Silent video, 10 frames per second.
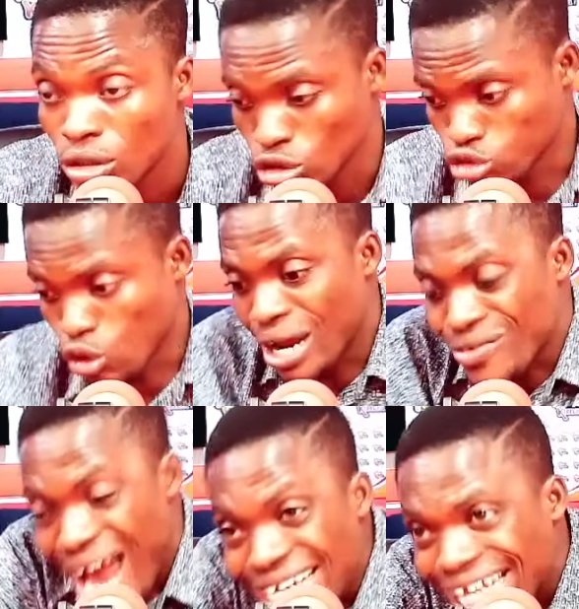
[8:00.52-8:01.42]
So the
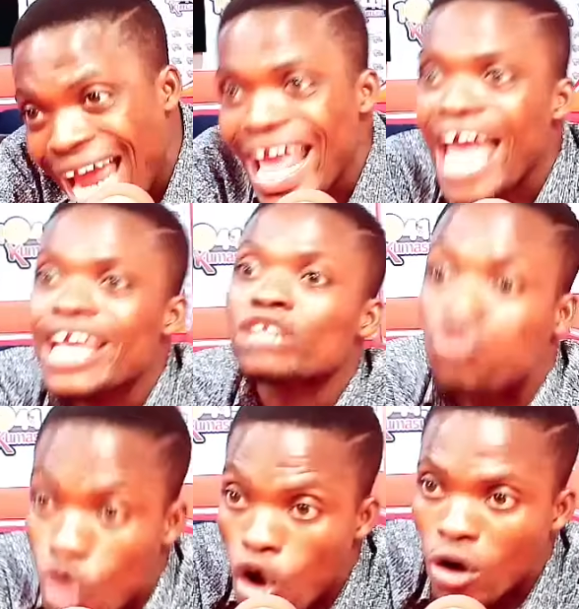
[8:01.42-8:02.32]
right side is
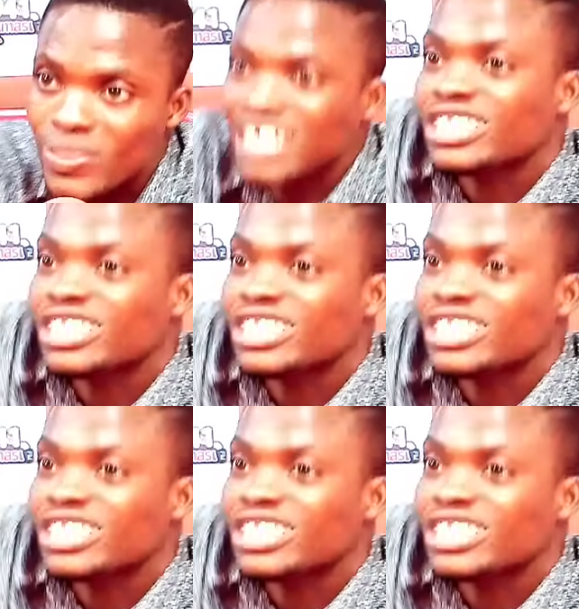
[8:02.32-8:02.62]
strong. The